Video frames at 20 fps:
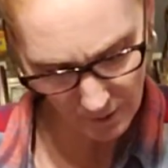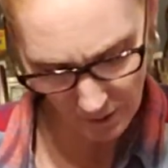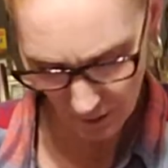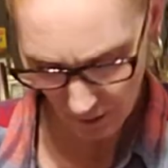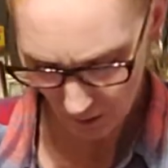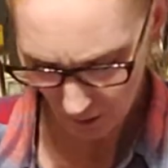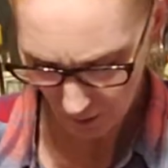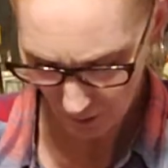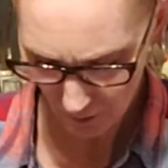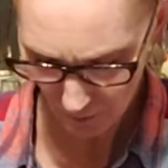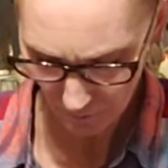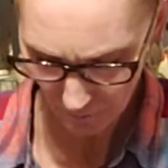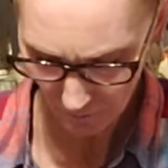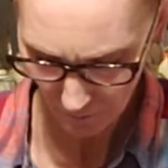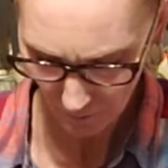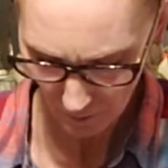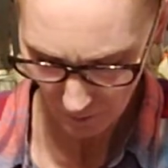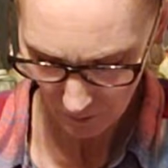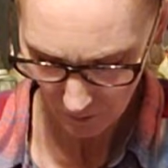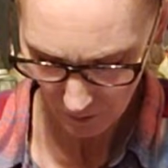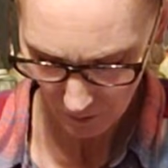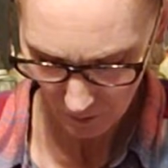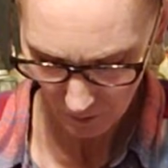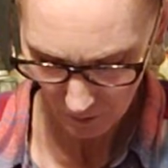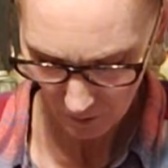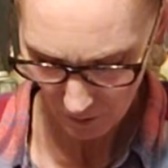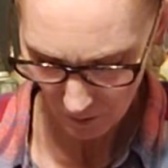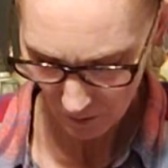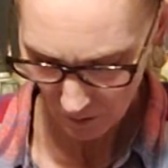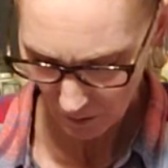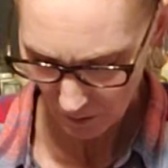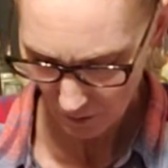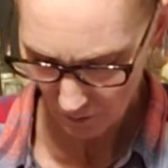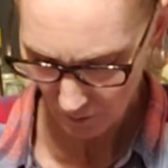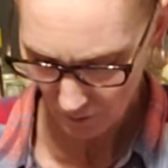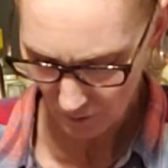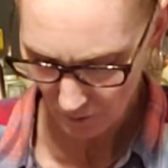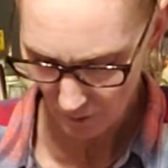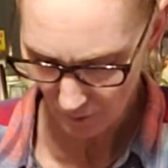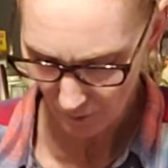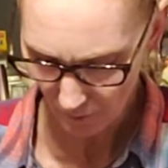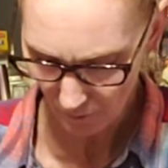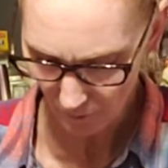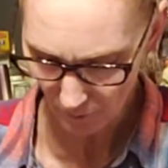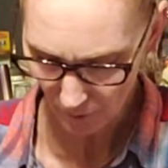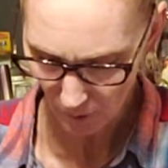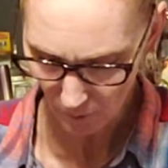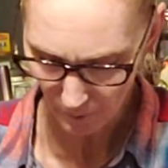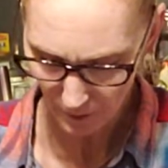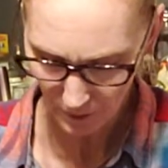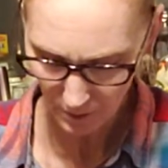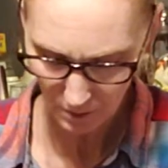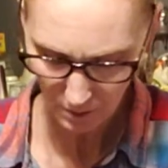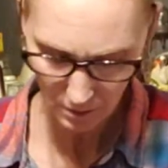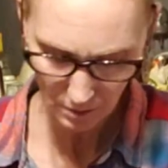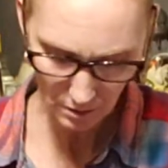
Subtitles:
in here. There's another Roma.